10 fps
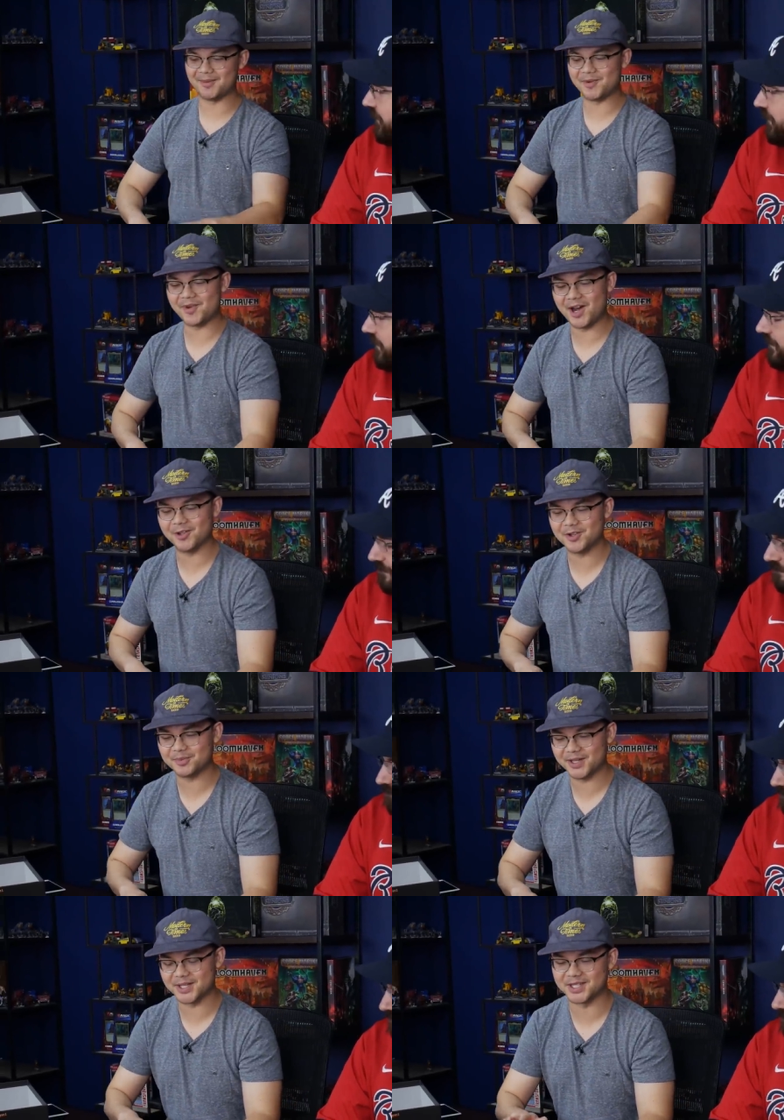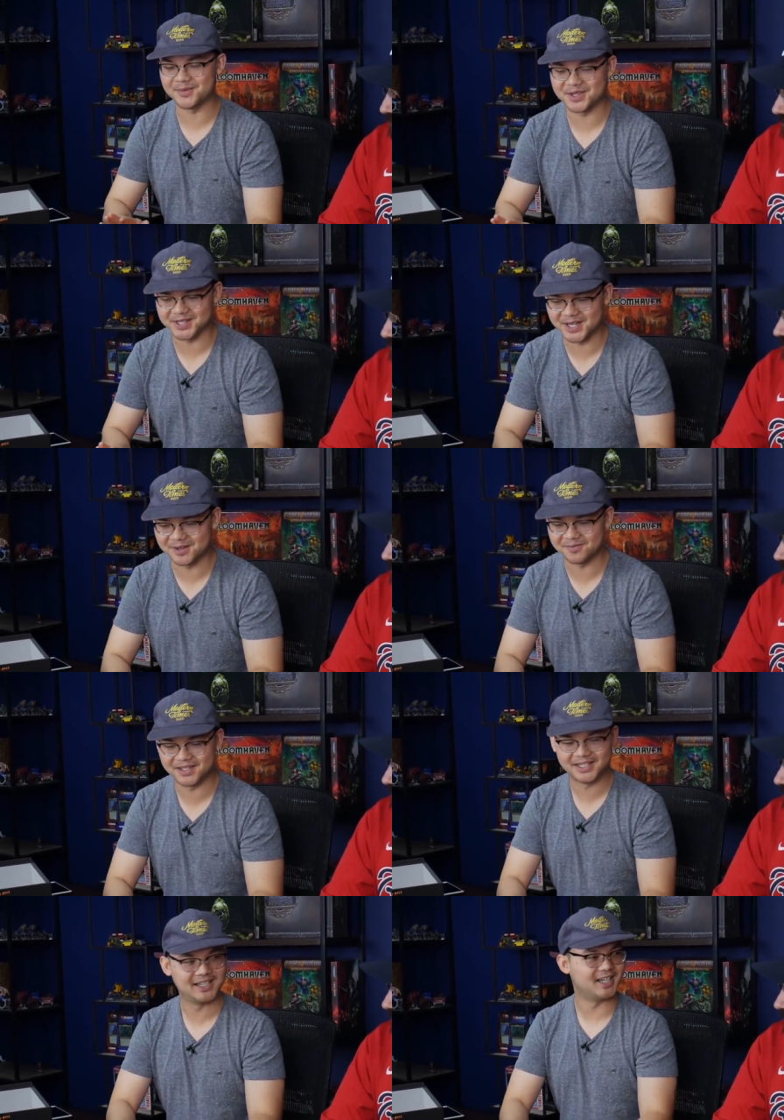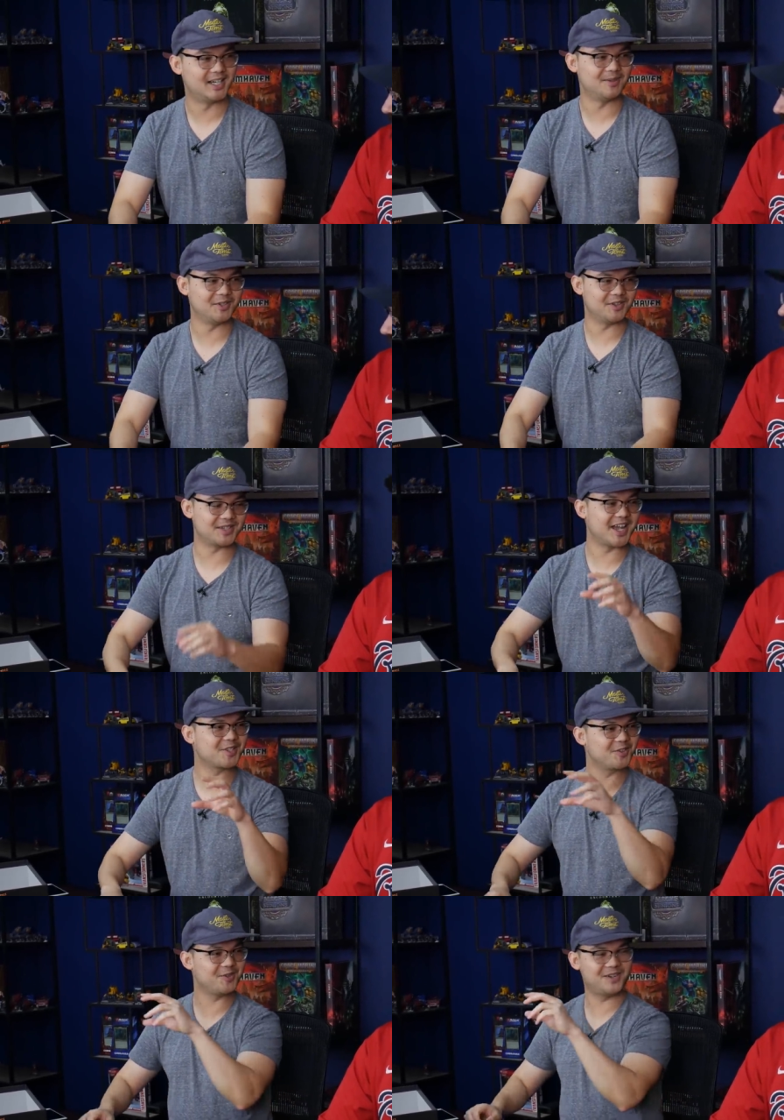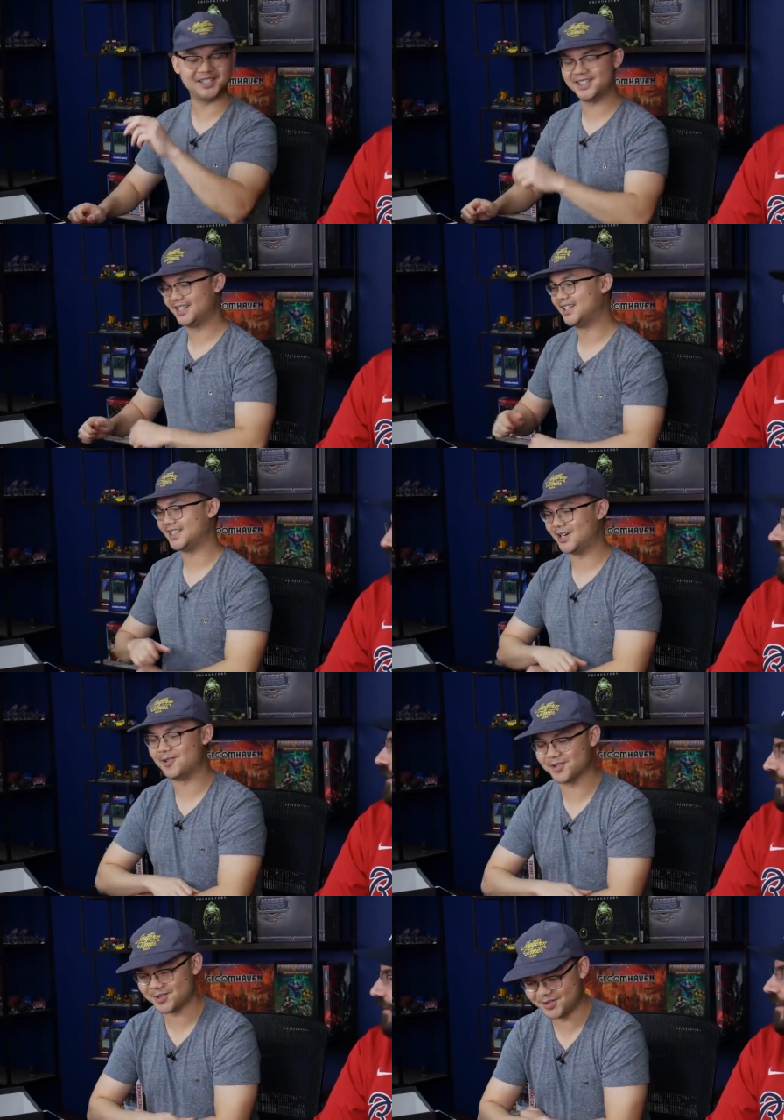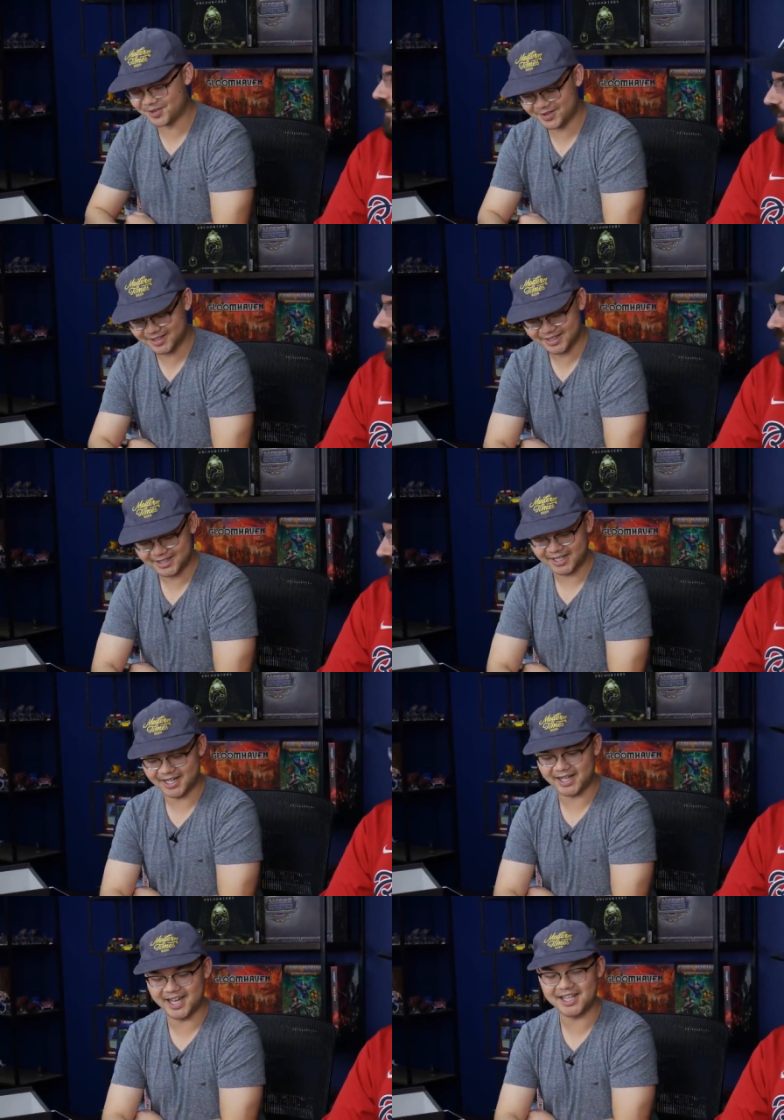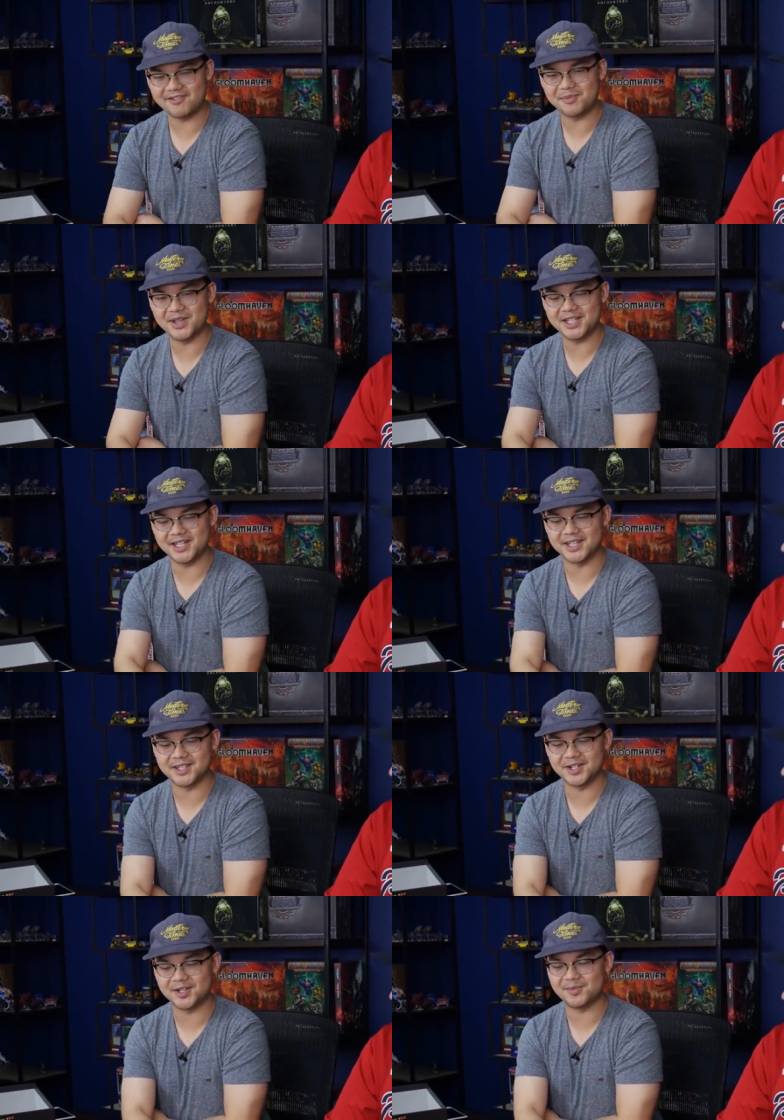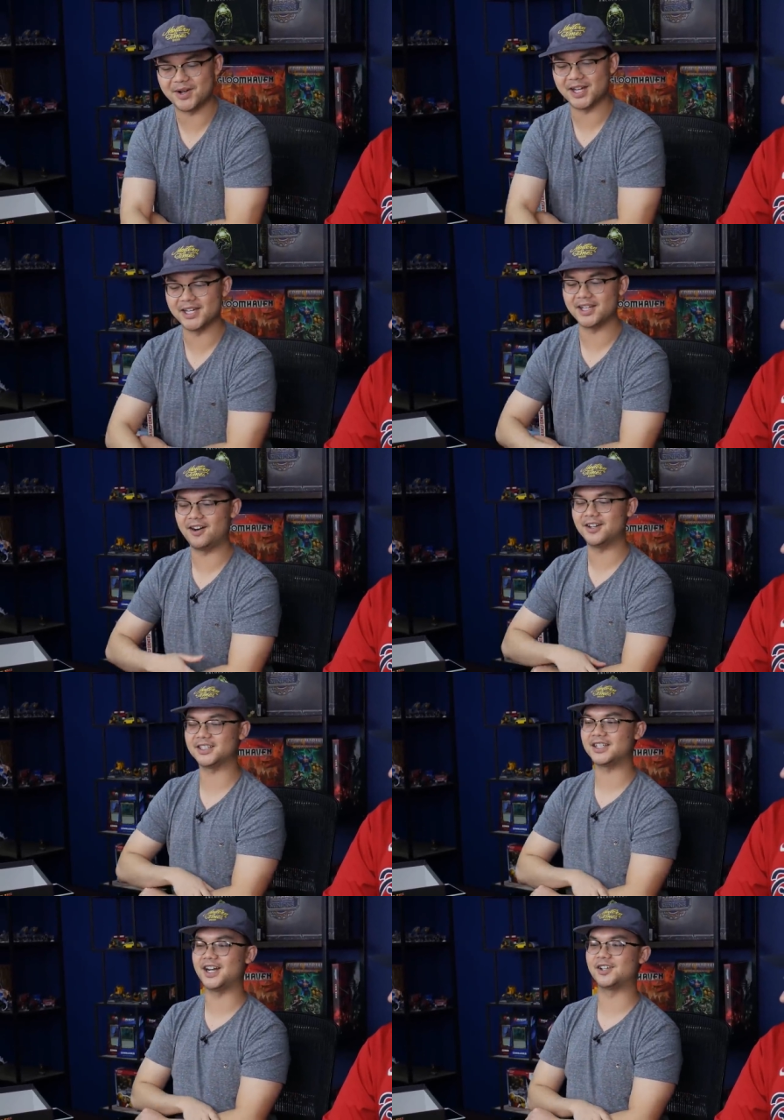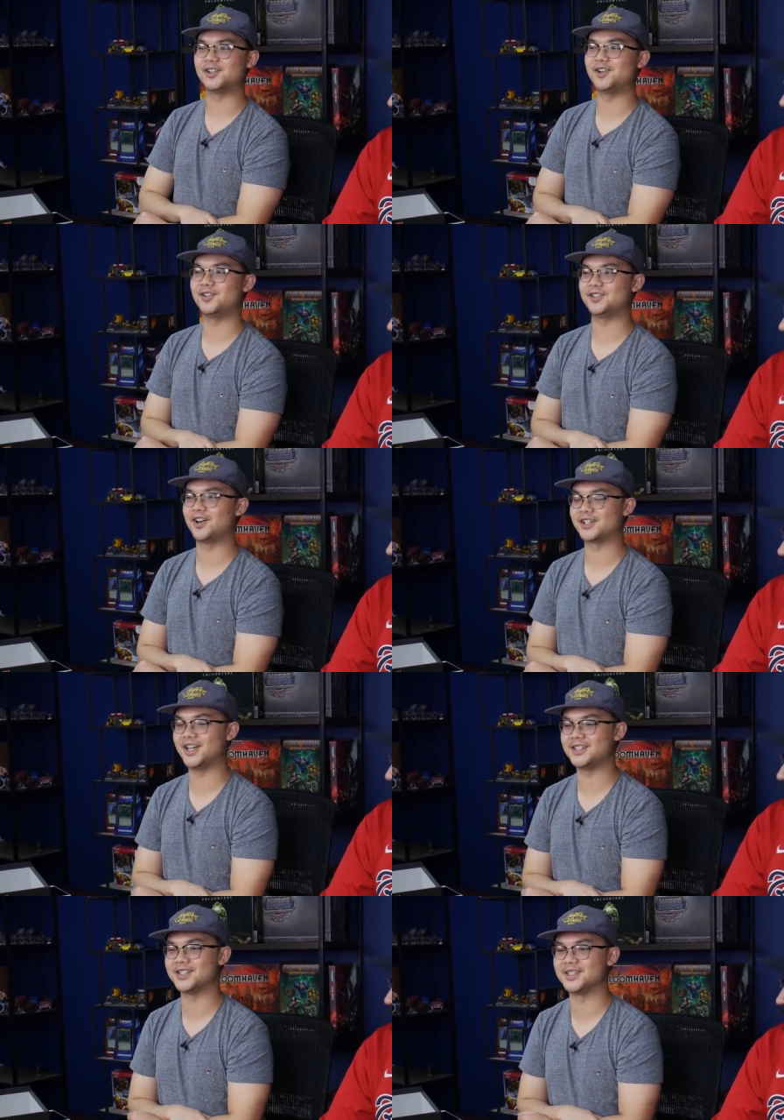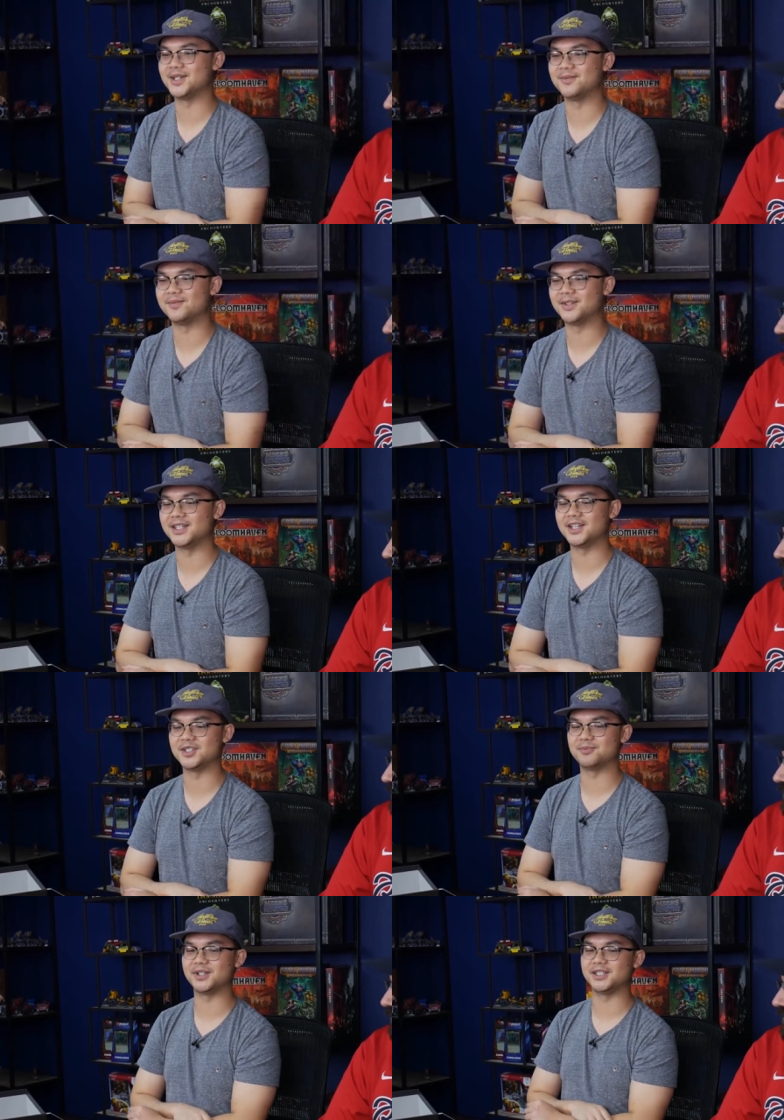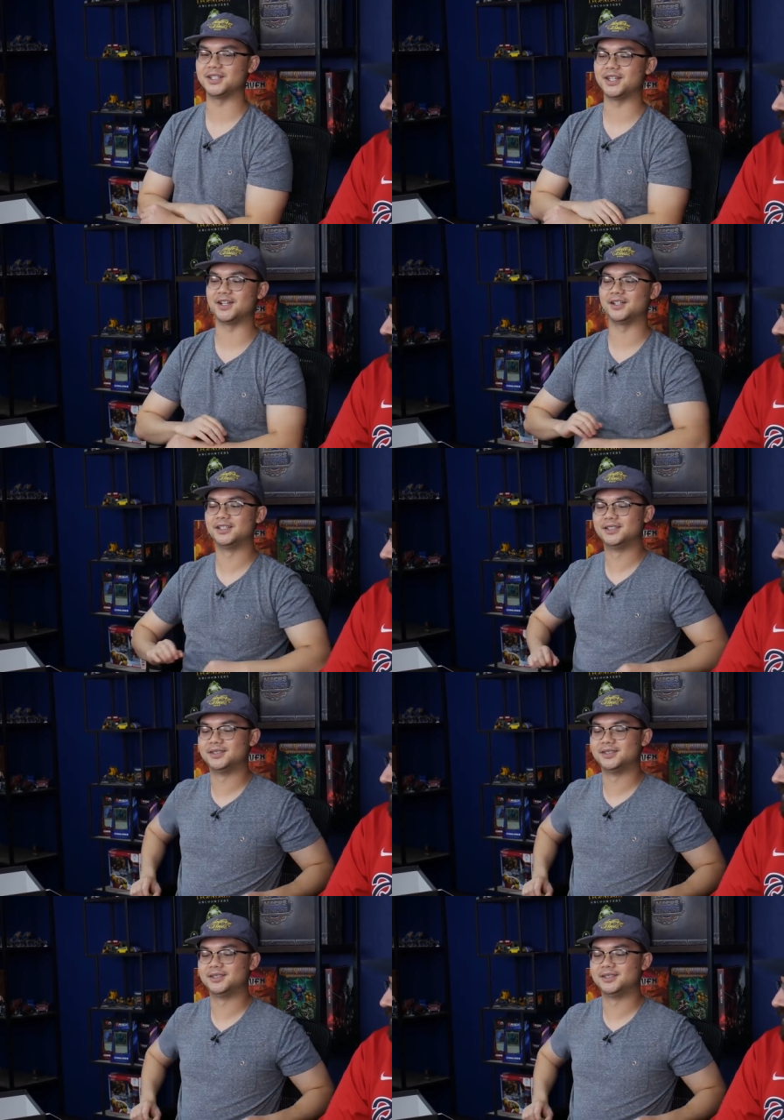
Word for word: I remember I would always play the Simpsons game. Um, you know the side scroller one? Yeah, that one was cool. Yeah, yeah. I, I, never beat it until my aunt got her own arcade system, and I just played it there.